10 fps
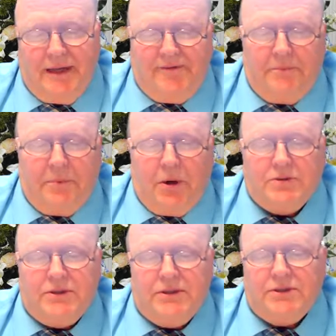If a
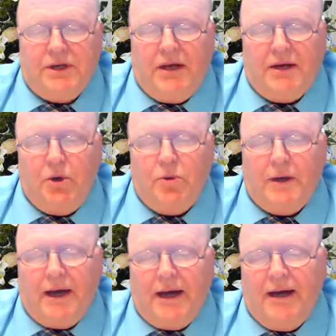person does not know
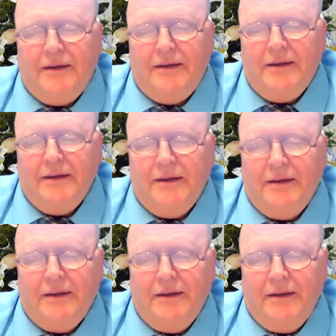God,
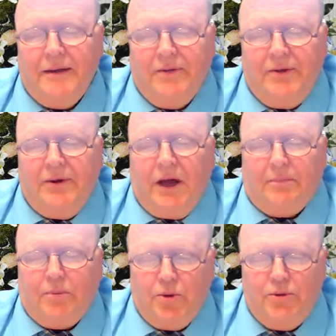they're
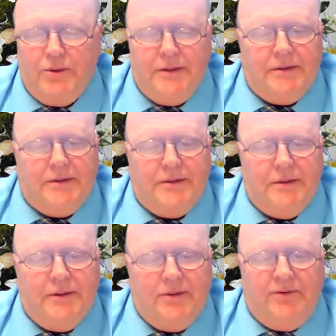not prudent.
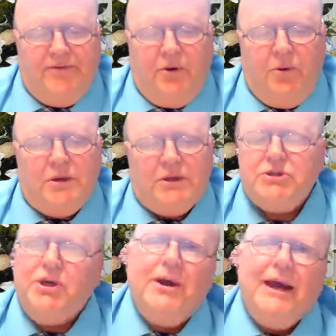They're
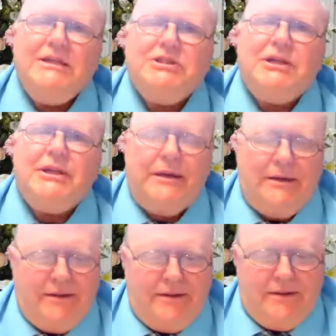foolish. They're hasty.
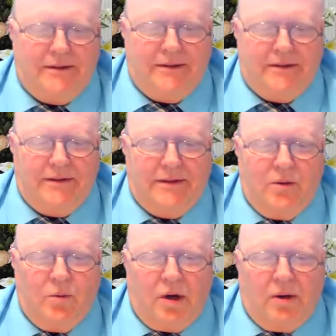
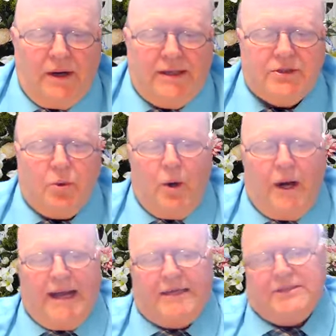Where is the
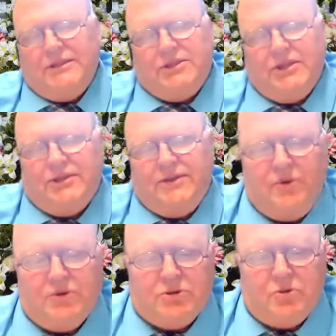wise, he says in
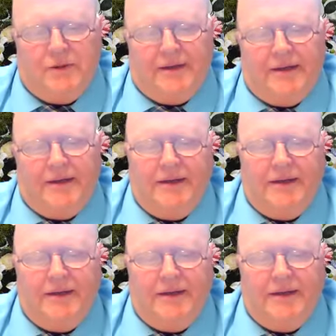verse 20?